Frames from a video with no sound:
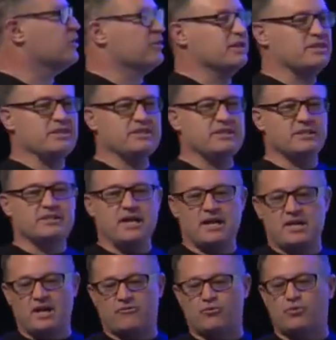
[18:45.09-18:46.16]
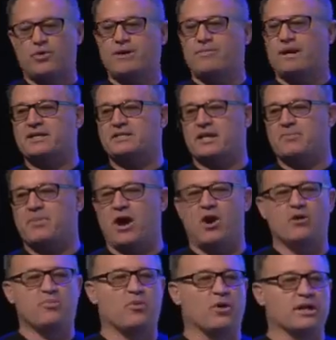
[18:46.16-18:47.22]
so this is this idea of remixing
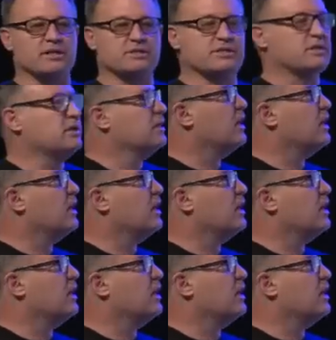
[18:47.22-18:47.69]
PowerPoints,